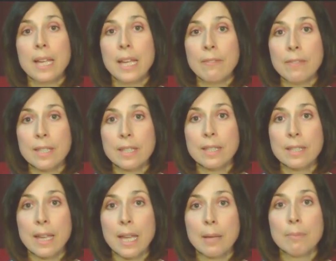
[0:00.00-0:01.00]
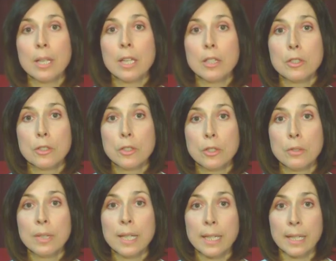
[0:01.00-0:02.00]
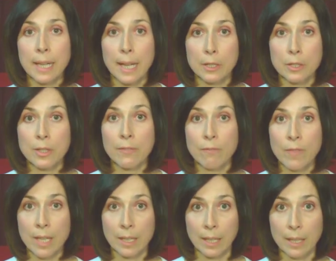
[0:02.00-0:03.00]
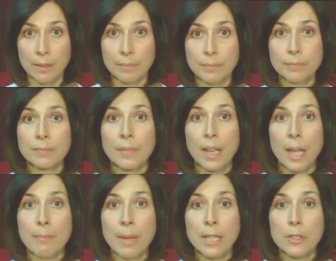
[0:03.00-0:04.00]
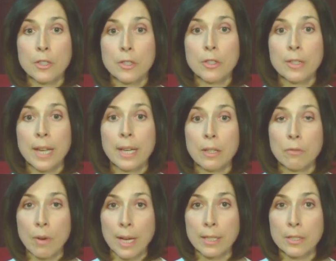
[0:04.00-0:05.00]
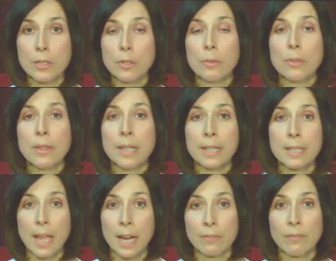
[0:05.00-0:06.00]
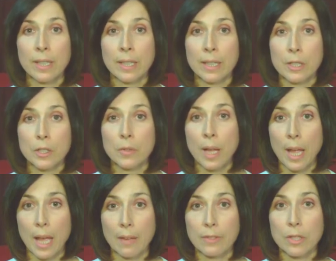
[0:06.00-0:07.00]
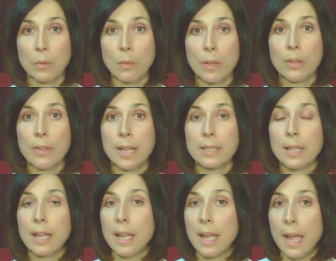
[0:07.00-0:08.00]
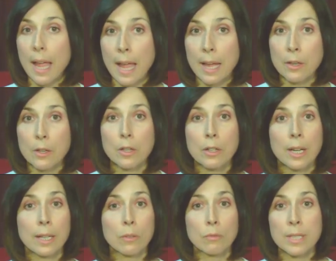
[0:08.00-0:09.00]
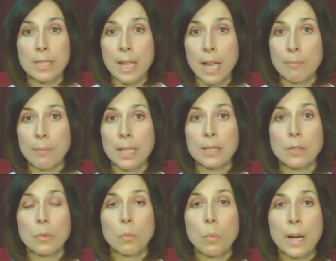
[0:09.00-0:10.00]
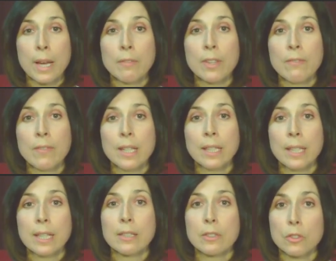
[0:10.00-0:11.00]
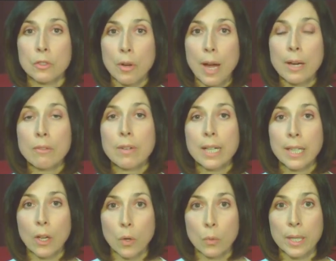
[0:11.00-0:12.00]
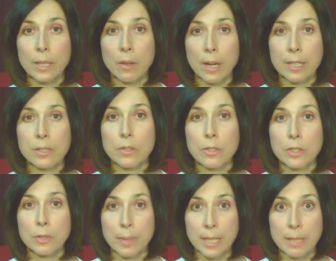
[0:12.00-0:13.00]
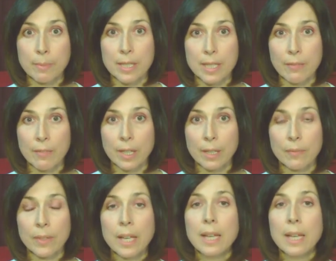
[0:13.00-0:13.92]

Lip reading: If it's the same, tune in again to the feeling and make sure you're getting right to the exact feeling that you have. So whether that's anger, resentment, whatever the feeling is, try to really hone in on it so that you're being specific.